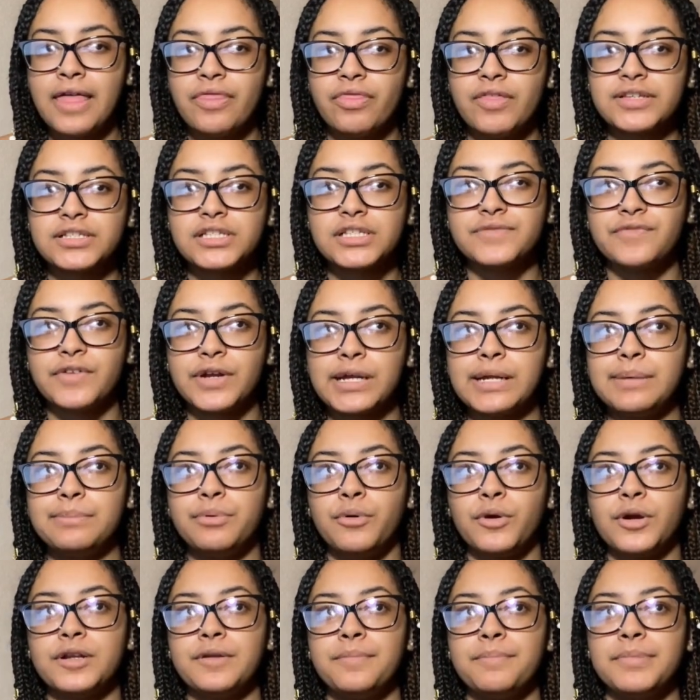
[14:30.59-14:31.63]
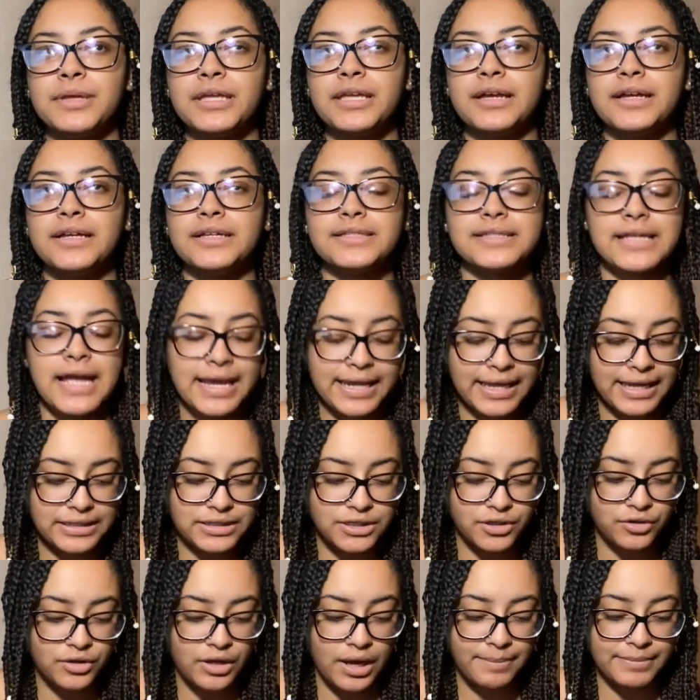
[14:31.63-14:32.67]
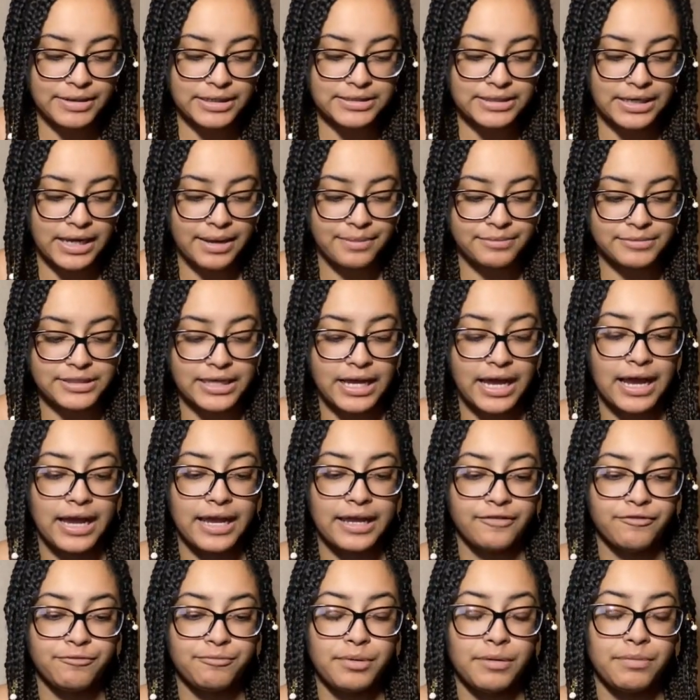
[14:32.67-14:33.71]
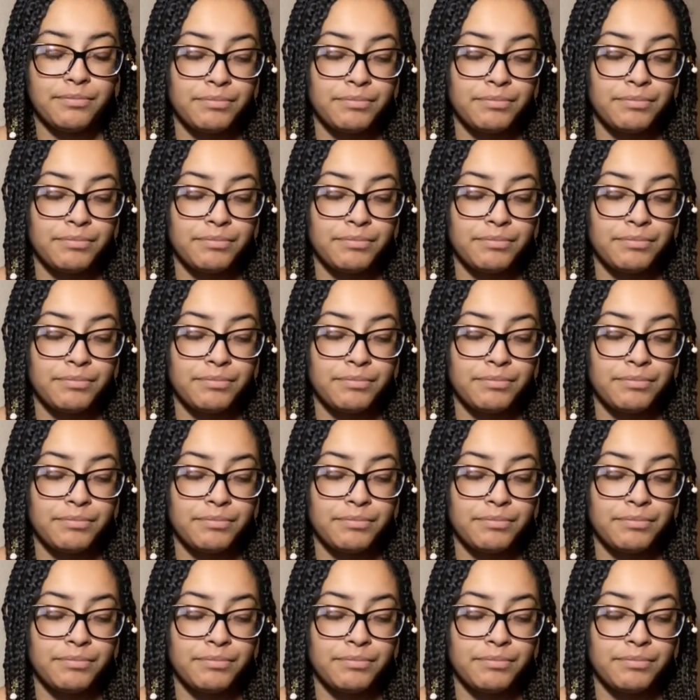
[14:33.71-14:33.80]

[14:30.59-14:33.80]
This is very important because I can't tell you how many times I've